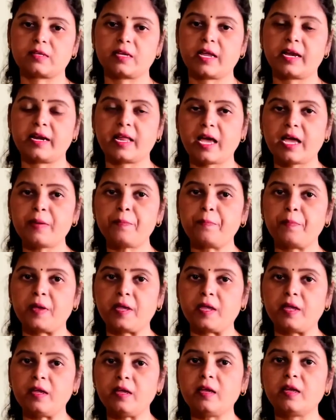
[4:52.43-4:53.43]
and I
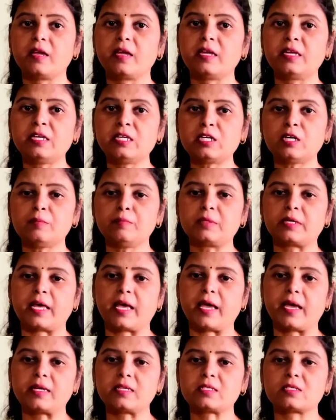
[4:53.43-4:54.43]
pay income
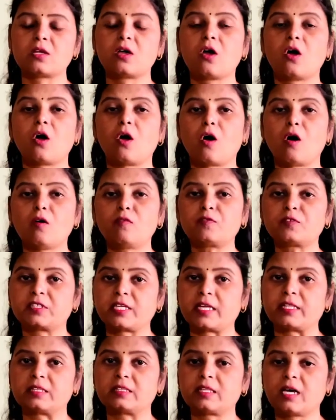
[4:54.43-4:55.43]
tax of
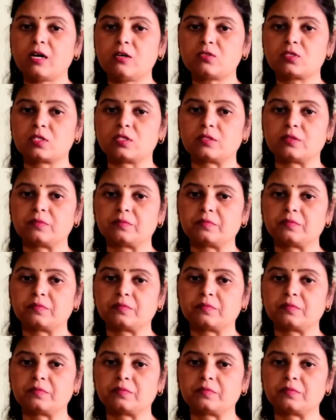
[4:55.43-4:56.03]
10,000.